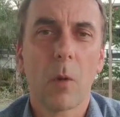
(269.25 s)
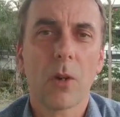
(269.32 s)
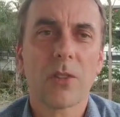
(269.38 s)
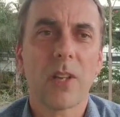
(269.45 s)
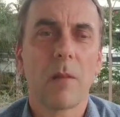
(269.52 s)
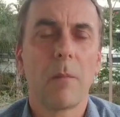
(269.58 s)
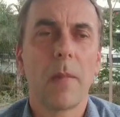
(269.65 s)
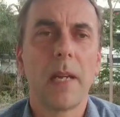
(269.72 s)
What
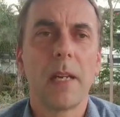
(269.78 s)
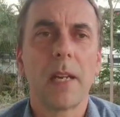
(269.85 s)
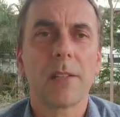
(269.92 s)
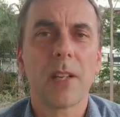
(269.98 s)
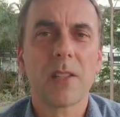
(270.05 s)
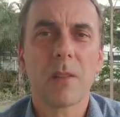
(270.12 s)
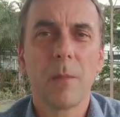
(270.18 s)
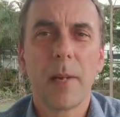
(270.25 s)
does that mean? It
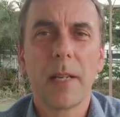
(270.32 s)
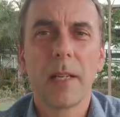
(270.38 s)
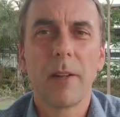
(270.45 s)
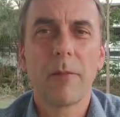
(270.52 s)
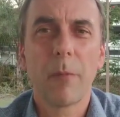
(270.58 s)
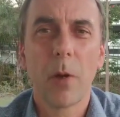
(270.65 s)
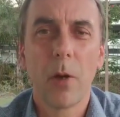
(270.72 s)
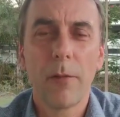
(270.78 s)
doesn't mean
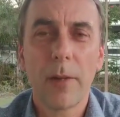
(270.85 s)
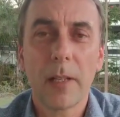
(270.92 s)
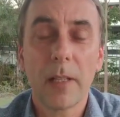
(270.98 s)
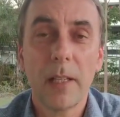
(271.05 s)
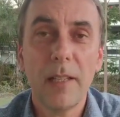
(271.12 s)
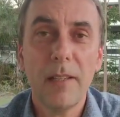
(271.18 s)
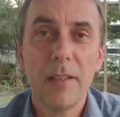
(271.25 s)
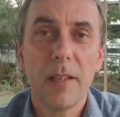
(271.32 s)
live
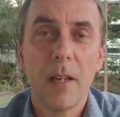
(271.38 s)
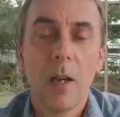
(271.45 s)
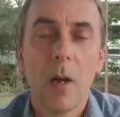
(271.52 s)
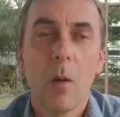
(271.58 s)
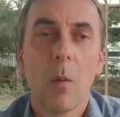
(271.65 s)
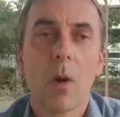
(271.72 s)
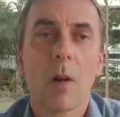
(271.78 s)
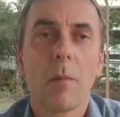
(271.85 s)
perfectly.
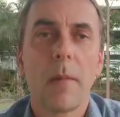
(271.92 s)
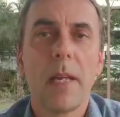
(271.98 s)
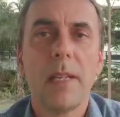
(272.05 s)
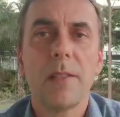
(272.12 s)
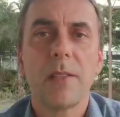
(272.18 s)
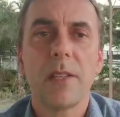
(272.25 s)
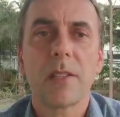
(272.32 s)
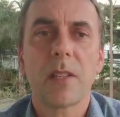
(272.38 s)
What it
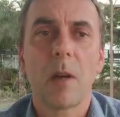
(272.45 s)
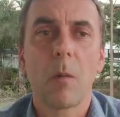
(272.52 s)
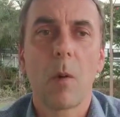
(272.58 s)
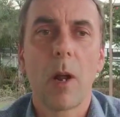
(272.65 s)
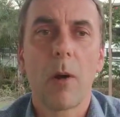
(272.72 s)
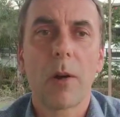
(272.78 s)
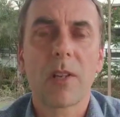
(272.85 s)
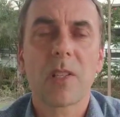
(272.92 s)
means is that
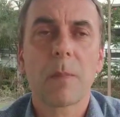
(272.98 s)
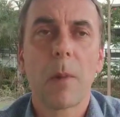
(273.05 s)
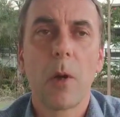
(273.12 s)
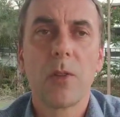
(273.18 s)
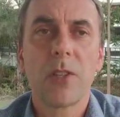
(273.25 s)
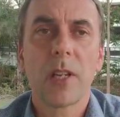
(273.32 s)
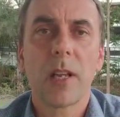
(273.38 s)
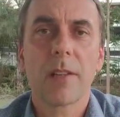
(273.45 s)
we're
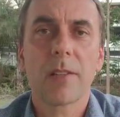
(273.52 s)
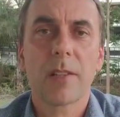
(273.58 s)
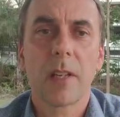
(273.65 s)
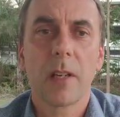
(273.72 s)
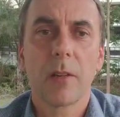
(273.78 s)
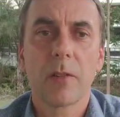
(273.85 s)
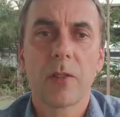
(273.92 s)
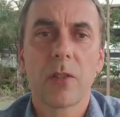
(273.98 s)
exposing
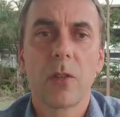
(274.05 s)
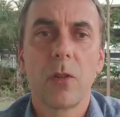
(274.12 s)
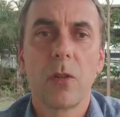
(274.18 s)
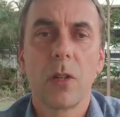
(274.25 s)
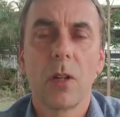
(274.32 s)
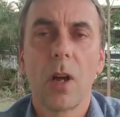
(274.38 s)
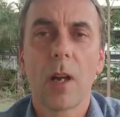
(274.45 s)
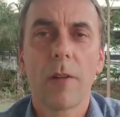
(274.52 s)
ourselves to
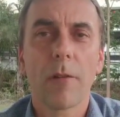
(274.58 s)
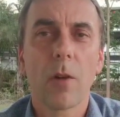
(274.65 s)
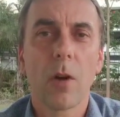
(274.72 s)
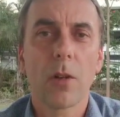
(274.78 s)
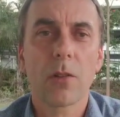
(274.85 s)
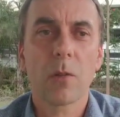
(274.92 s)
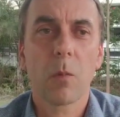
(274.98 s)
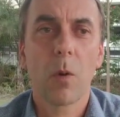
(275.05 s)
the light of
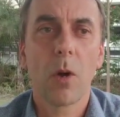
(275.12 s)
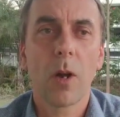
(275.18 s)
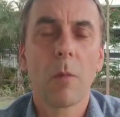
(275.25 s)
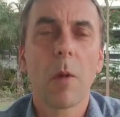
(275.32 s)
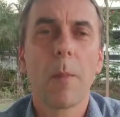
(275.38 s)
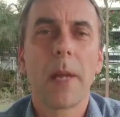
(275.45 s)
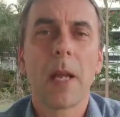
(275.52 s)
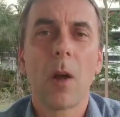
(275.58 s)
God's word,
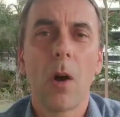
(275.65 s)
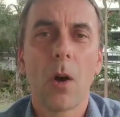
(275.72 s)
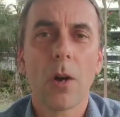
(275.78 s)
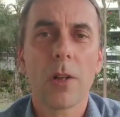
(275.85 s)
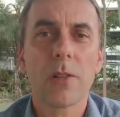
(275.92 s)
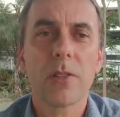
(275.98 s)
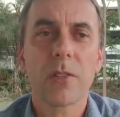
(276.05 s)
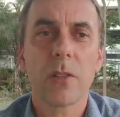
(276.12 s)
and we're being
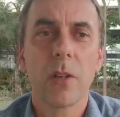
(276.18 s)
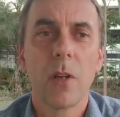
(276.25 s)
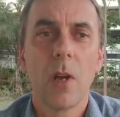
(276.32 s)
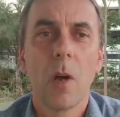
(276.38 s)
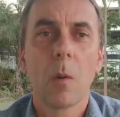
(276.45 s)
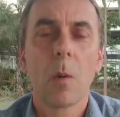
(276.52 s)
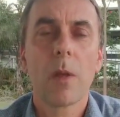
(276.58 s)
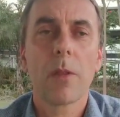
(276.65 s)
honest
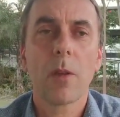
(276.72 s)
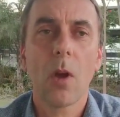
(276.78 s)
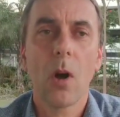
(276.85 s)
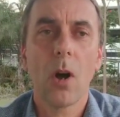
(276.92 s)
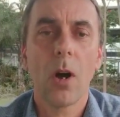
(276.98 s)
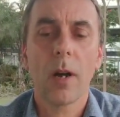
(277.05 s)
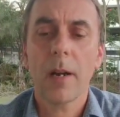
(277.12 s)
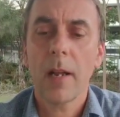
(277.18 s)
with
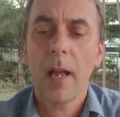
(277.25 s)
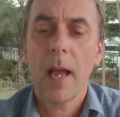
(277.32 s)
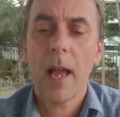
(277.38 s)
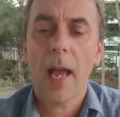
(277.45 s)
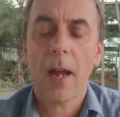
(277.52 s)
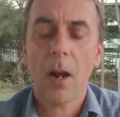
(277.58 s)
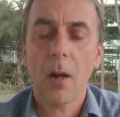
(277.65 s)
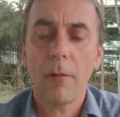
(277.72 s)
God,
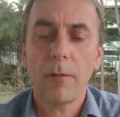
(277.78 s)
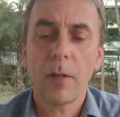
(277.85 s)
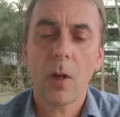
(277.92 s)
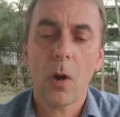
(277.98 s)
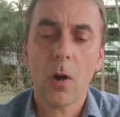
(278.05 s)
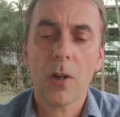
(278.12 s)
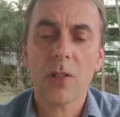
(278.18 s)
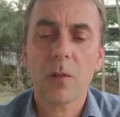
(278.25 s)
and
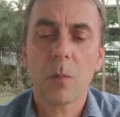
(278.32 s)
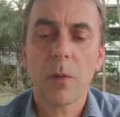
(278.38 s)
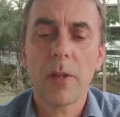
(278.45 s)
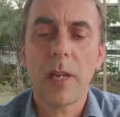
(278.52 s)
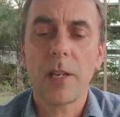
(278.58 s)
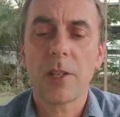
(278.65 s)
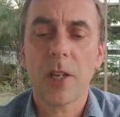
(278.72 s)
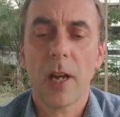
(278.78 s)
hopefully honest
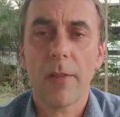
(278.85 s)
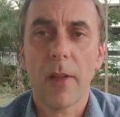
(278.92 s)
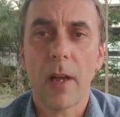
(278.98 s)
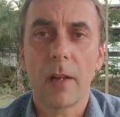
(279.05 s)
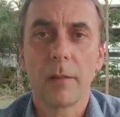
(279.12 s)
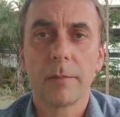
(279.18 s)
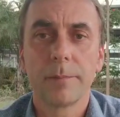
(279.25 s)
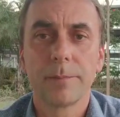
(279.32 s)
with each
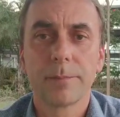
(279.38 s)
other.